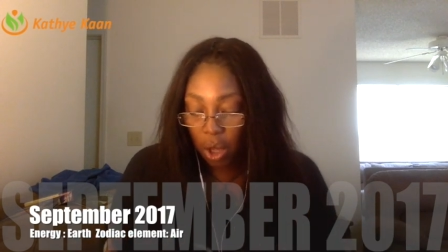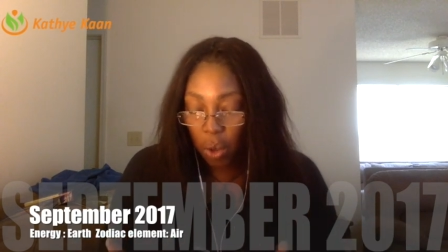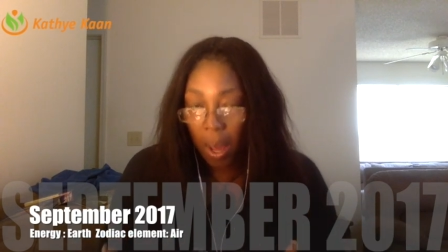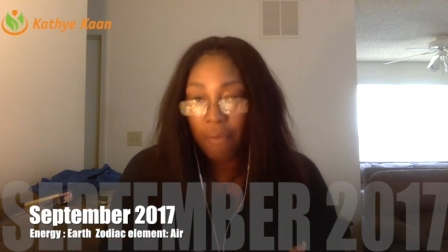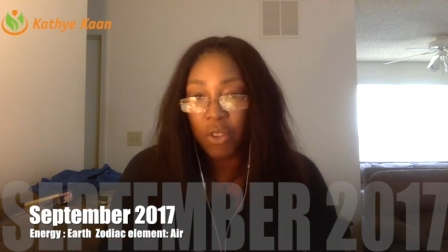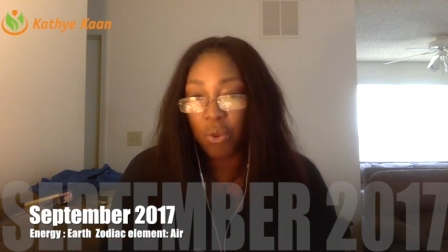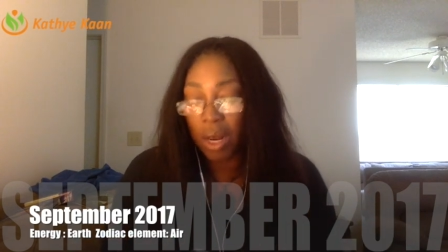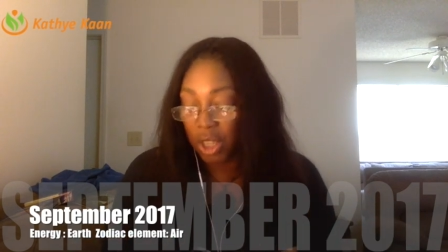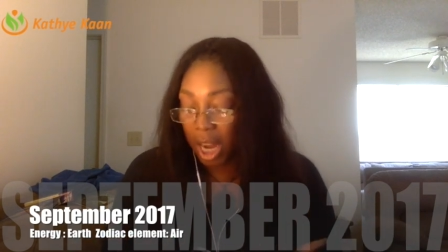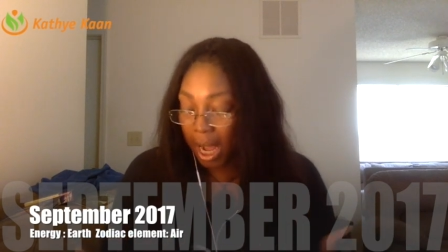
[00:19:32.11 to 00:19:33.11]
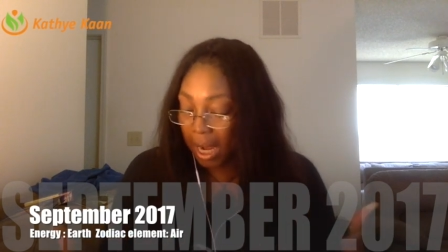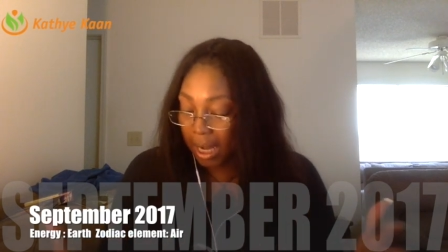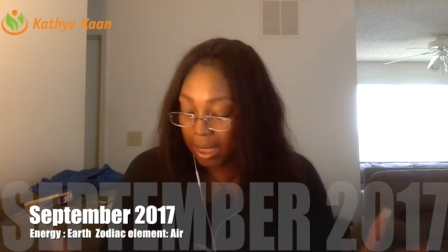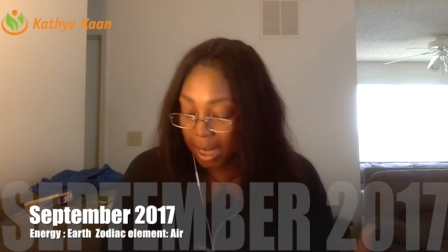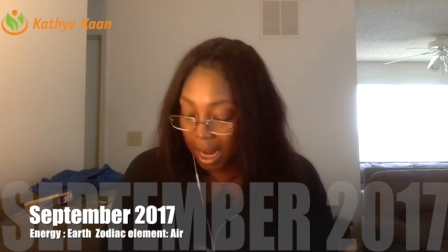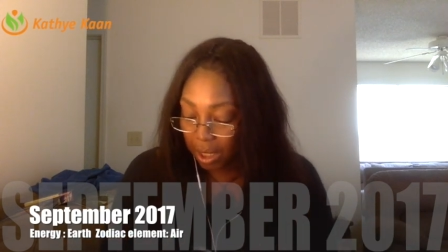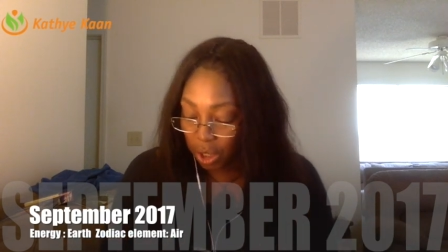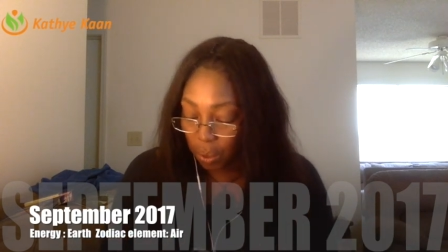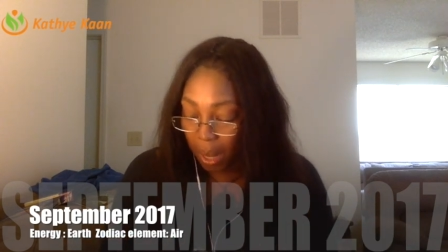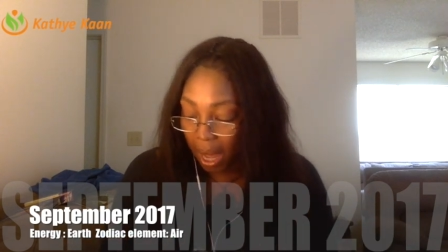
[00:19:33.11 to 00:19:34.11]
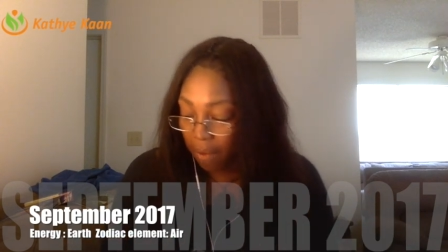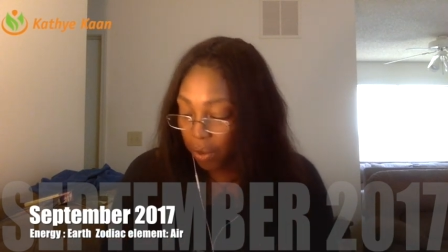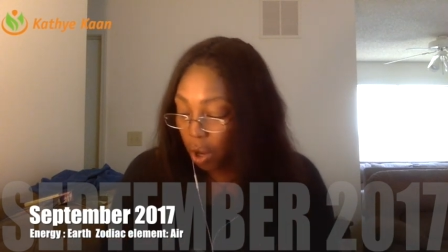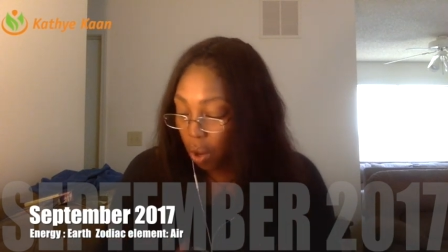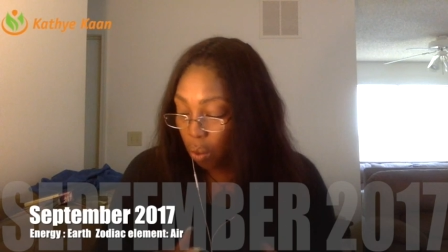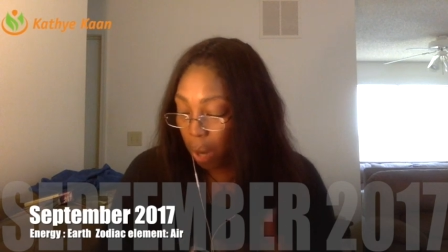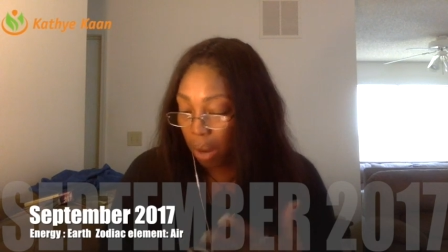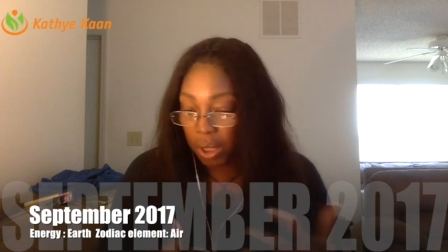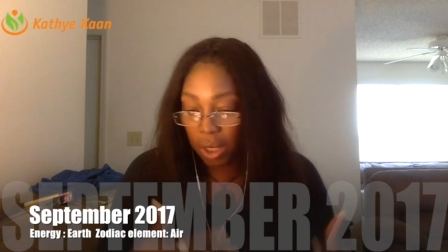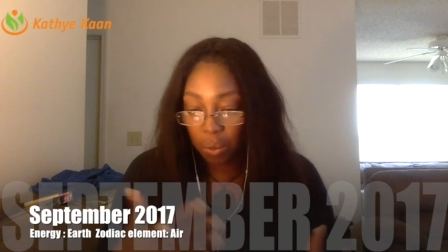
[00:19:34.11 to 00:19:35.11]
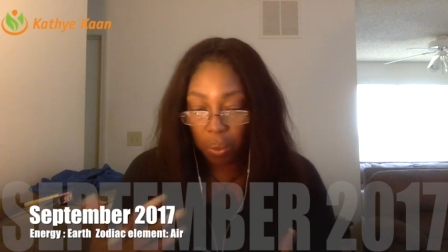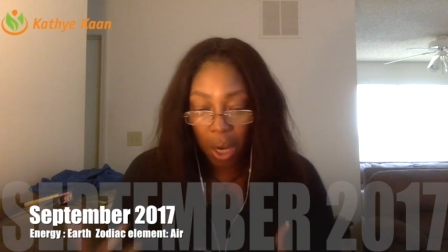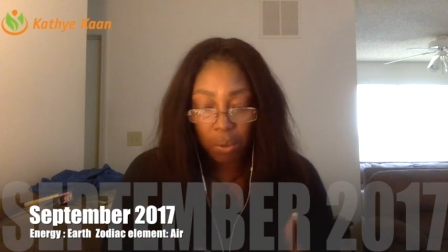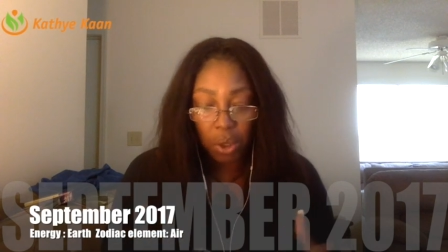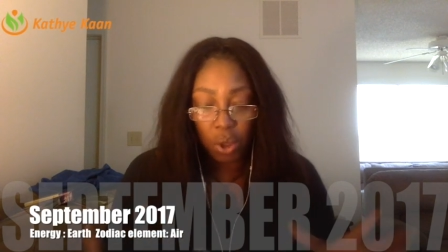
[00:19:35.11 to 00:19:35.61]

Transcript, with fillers: you have Treasure Island, and you have round and round.